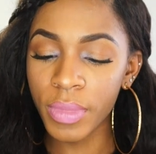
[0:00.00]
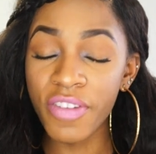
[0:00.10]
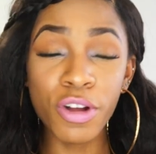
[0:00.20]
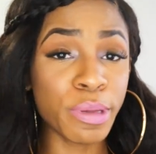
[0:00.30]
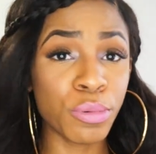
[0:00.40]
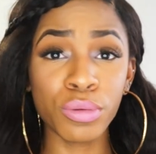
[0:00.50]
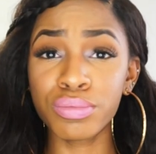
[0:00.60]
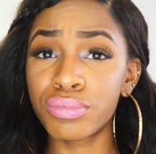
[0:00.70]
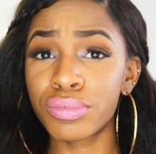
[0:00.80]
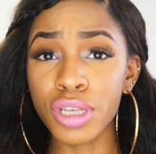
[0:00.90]
I've heard
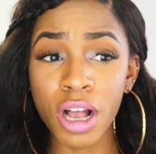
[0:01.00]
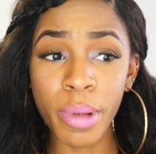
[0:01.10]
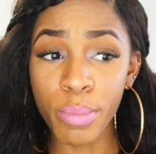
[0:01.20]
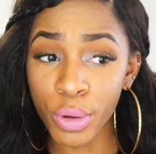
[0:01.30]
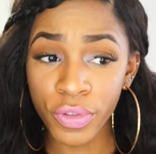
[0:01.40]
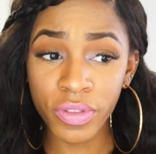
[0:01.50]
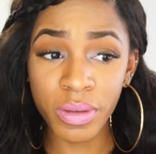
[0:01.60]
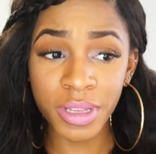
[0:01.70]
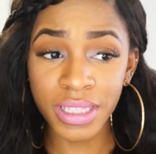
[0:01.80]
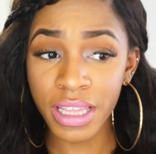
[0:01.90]
people talk about both of
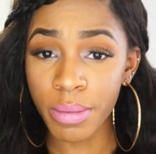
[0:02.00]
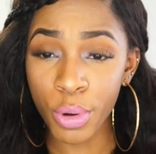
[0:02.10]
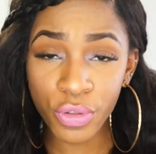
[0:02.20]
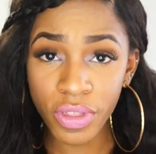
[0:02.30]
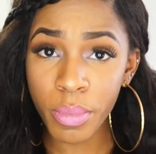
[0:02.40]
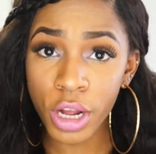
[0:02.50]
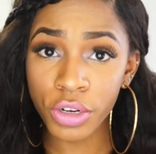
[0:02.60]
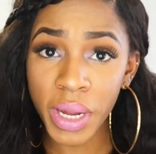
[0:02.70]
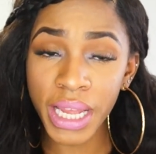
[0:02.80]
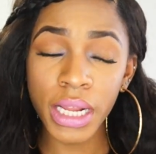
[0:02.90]
them and say that both of them are
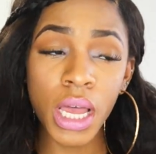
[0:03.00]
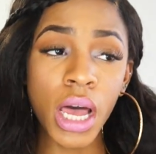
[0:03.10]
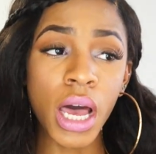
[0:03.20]
great.